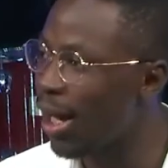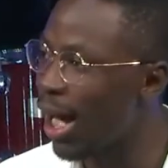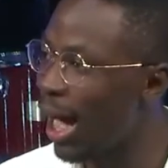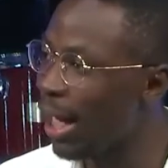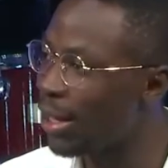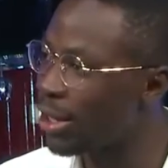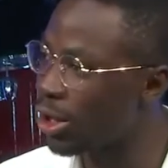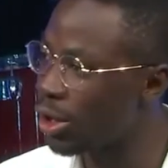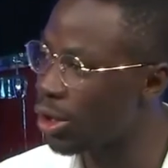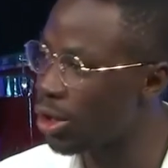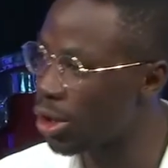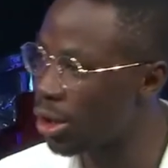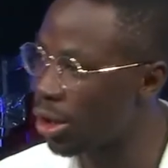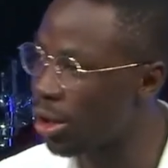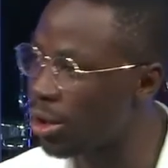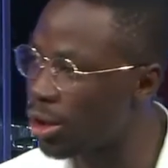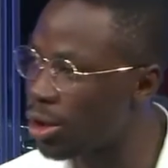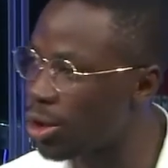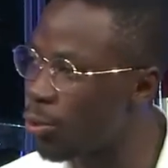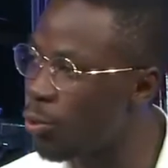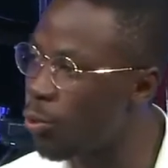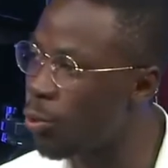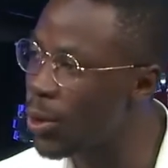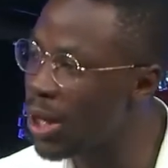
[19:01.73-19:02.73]
as a
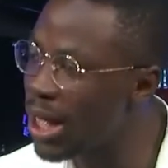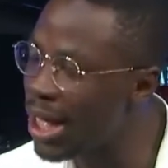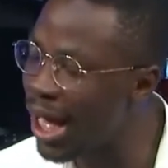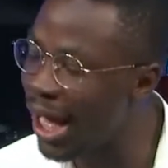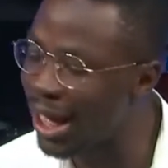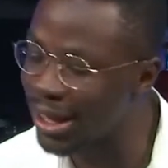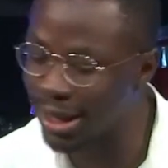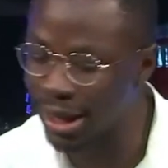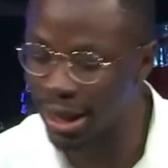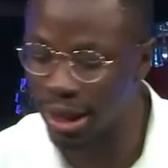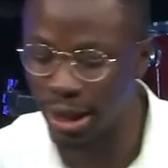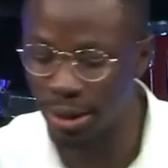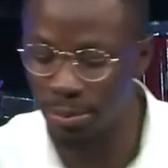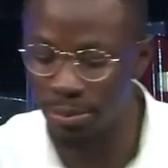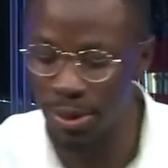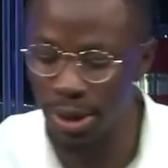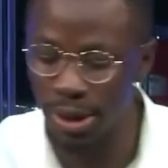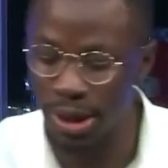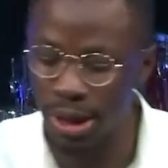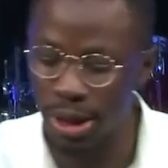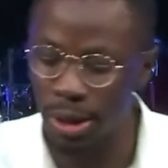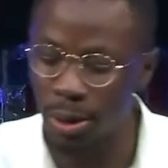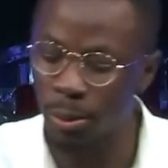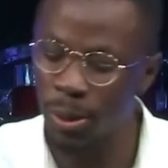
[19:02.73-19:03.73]
church, we as a community,